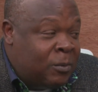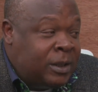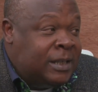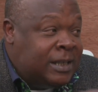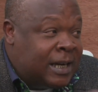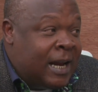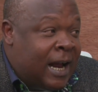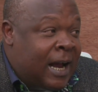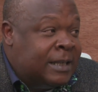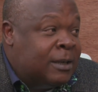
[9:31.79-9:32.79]
what he declared
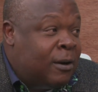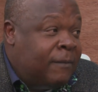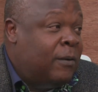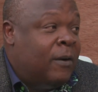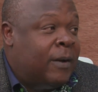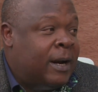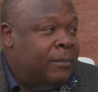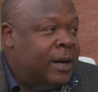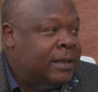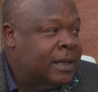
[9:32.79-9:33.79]
as the governor of
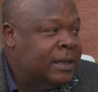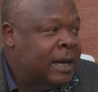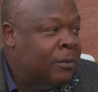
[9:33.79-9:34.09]
Anambra State that